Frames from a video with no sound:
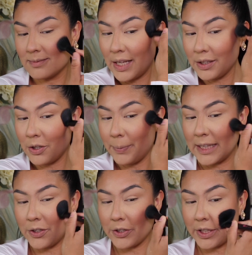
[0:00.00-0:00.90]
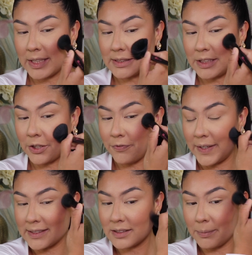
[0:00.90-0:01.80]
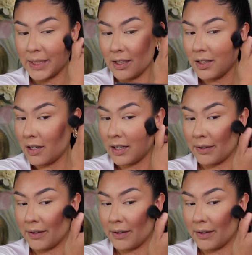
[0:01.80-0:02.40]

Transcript: And little by little, you're going to see your face coming along.